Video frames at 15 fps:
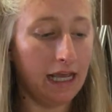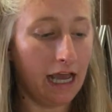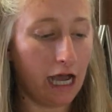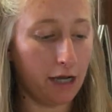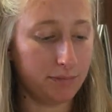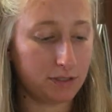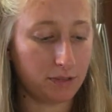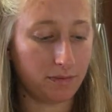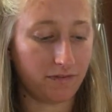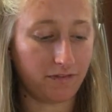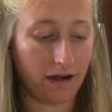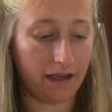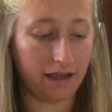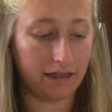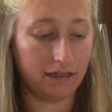helps to
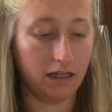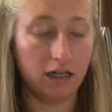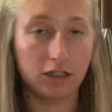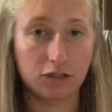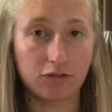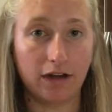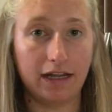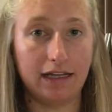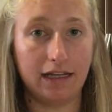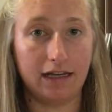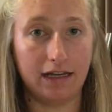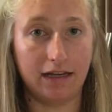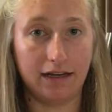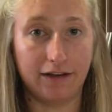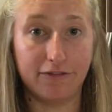provide great
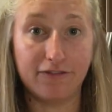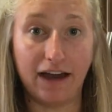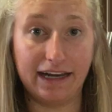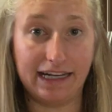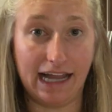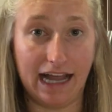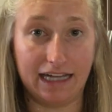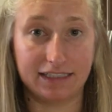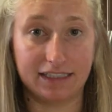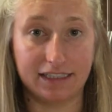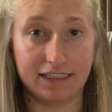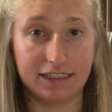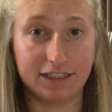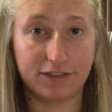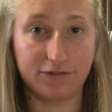fatty
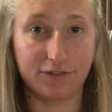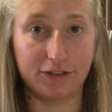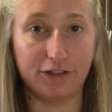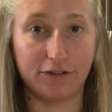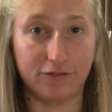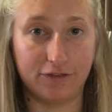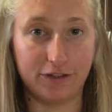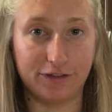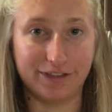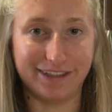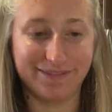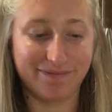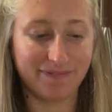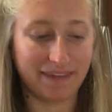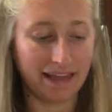acids for your food.
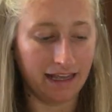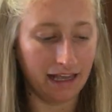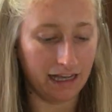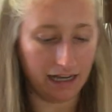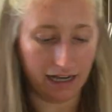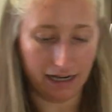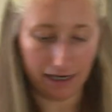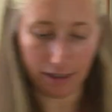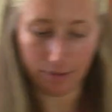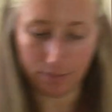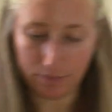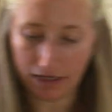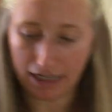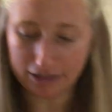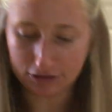
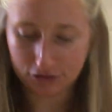And